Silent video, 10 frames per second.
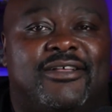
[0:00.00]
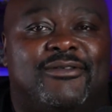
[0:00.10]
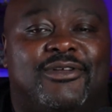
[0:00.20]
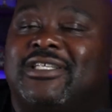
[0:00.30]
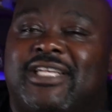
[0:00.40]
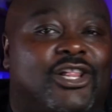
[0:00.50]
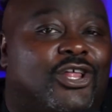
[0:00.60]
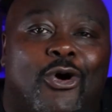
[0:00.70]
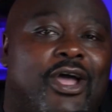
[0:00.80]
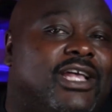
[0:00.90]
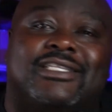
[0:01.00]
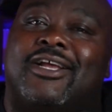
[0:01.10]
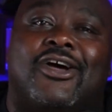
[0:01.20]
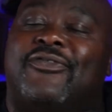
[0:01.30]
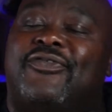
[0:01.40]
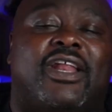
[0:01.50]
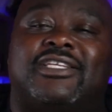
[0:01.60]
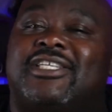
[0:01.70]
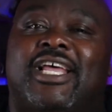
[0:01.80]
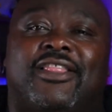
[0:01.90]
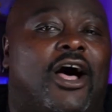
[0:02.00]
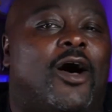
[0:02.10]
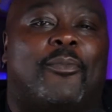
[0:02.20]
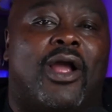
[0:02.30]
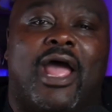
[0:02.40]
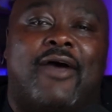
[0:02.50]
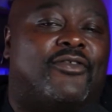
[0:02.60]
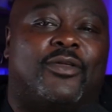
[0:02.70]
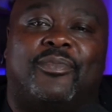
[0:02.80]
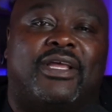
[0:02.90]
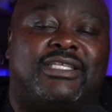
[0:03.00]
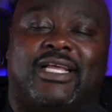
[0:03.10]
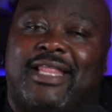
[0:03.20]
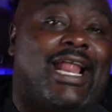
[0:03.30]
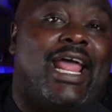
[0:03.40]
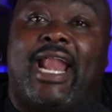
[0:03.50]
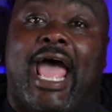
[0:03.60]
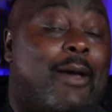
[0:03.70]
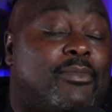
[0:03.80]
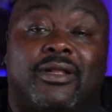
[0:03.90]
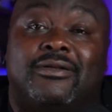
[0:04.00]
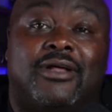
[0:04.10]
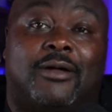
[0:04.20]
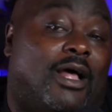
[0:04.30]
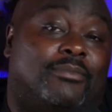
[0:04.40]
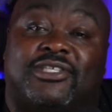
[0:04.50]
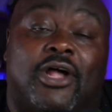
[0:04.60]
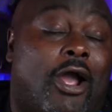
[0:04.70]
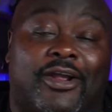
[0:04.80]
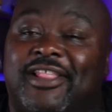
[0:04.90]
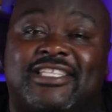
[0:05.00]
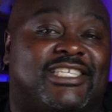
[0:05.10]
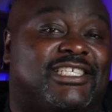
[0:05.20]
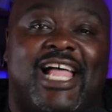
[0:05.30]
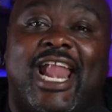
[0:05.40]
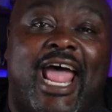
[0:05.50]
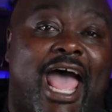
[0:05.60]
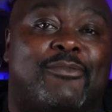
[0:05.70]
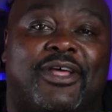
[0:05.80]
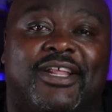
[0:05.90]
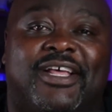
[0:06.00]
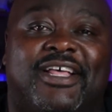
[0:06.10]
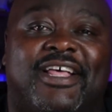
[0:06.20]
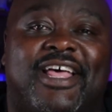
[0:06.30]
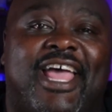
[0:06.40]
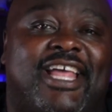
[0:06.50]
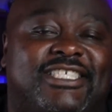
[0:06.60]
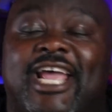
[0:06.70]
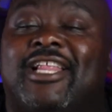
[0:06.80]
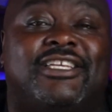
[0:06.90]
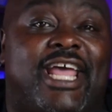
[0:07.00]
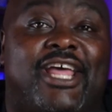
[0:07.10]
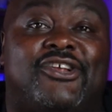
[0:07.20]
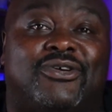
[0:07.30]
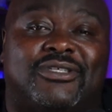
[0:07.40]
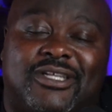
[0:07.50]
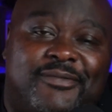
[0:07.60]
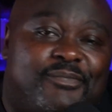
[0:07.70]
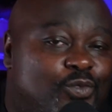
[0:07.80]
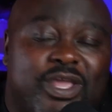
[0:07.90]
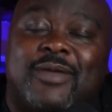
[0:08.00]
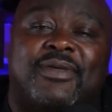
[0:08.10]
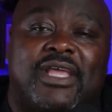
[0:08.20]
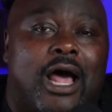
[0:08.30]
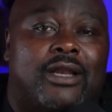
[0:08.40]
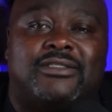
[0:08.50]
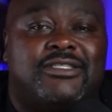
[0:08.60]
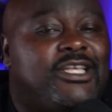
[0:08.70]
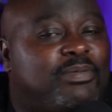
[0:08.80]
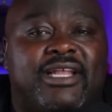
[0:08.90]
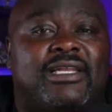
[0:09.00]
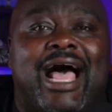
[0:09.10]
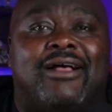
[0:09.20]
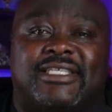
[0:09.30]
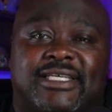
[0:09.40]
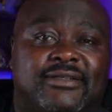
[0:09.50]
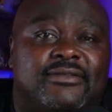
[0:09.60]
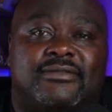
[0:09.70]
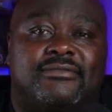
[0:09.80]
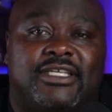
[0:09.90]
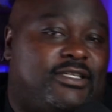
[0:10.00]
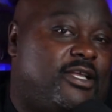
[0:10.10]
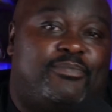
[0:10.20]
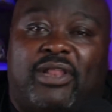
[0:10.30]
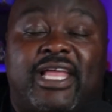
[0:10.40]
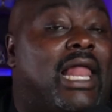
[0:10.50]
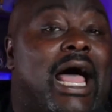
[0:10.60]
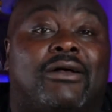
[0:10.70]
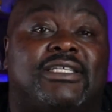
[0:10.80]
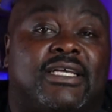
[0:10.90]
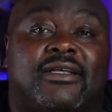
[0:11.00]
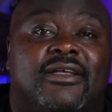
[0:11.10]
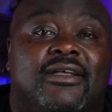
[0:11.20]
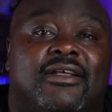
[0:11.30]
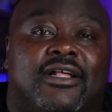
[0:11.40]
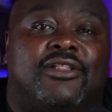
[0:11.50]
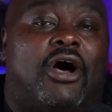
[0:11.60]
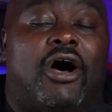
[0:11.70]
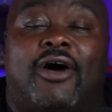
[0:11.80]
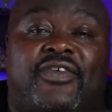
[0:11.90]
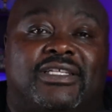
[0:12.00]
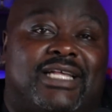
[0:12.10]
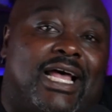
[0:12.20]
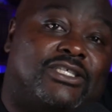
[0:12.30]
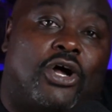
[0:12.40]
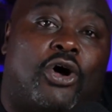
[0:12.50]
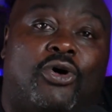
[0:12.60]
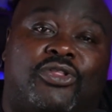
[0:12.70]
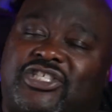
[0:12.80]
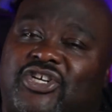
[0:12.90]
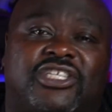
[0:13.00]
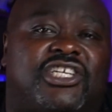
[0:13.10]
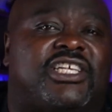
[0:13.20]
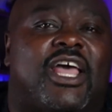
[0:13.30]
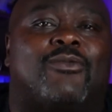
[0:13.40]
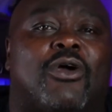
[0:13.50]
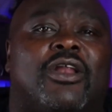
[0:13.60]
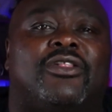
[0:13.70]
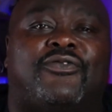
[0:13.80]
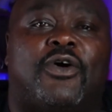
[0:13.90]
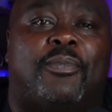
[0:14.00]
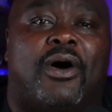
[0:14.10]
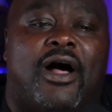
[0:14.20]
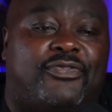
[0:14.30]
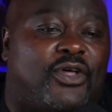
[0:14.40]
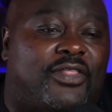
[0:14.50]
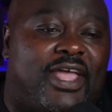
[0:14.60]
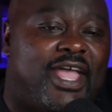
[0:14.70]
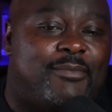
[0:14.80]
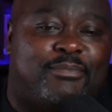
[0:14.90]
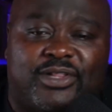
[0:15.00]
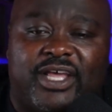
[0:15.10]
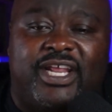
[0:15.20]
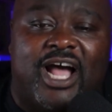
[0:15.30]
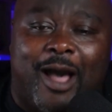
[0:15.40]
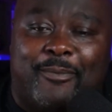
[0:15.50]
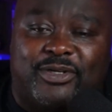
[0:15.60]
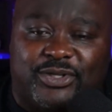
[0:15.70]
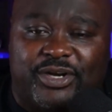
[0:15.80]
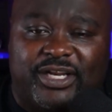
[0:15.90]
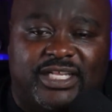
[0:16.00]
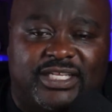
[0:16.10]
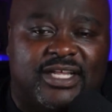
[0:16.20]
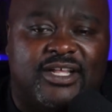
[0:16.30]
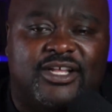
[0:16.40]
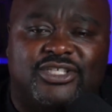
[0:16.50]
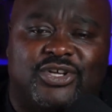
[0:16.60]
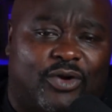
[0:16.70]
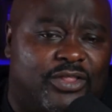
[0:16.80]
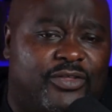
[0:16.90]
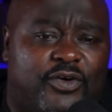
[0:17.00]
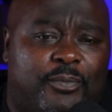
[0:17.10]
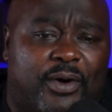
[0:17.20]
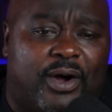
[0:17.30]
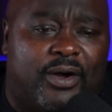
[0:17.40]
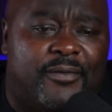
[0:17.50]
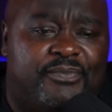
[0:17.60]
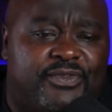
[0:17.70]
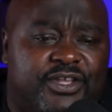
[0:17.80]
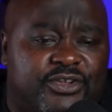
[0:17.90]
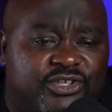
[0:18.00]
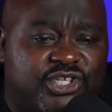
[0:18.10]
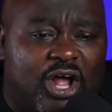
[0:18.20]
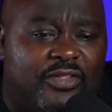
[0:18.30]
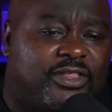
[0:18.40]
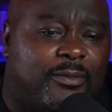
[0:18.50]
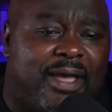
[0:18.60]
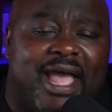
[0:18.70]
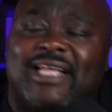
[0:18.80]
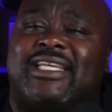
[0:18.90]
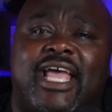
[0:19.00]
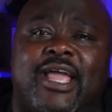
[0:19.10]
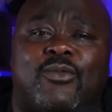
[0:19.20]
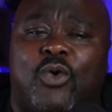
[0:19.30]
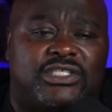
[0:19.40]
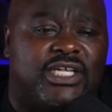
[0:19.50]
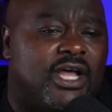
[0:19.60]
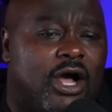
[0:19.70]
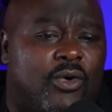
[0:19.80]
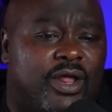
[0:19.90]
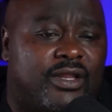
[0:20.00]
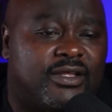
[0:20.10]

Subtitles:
Because Illinois isn't going to finish in the upper half of the Big Ten. That ain't happening. I'm sorry. That's just not happening. And Jalen Daniels, we can be honest, he played lousy. He played lousy. The offense as a whole, they should have just kept running the football. I thought they had plenty of opportunities to run the football. You saw that the passing game wasn't going.